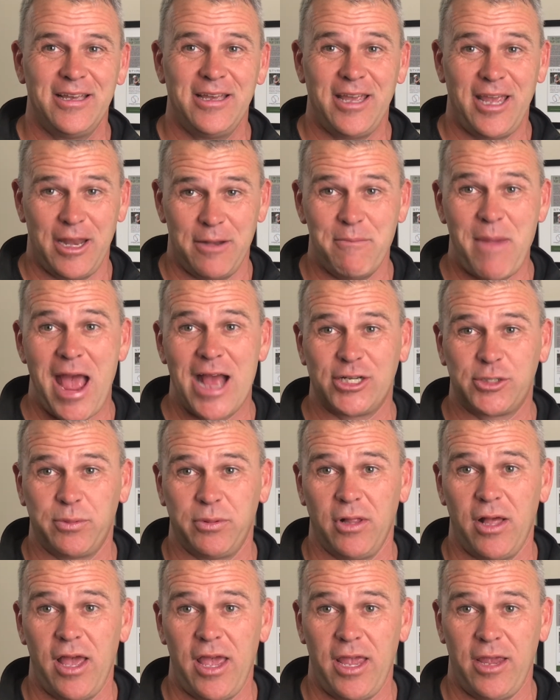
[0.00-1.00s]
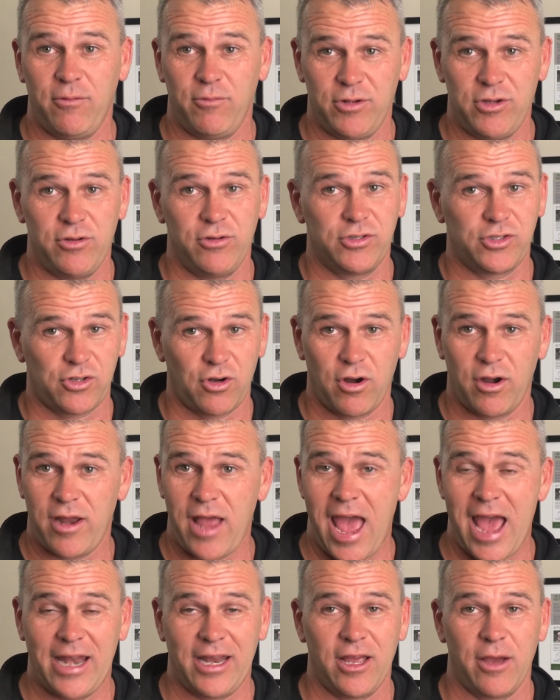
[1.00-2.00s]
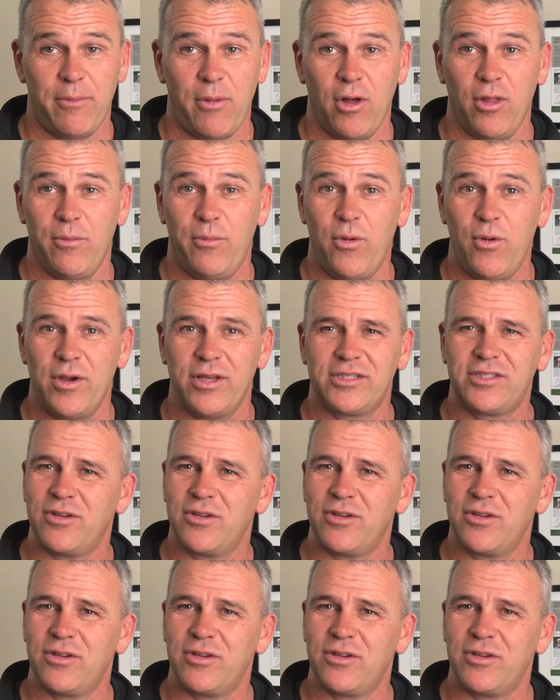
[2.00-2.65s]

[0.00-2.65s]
in match play when you start adding up all the points.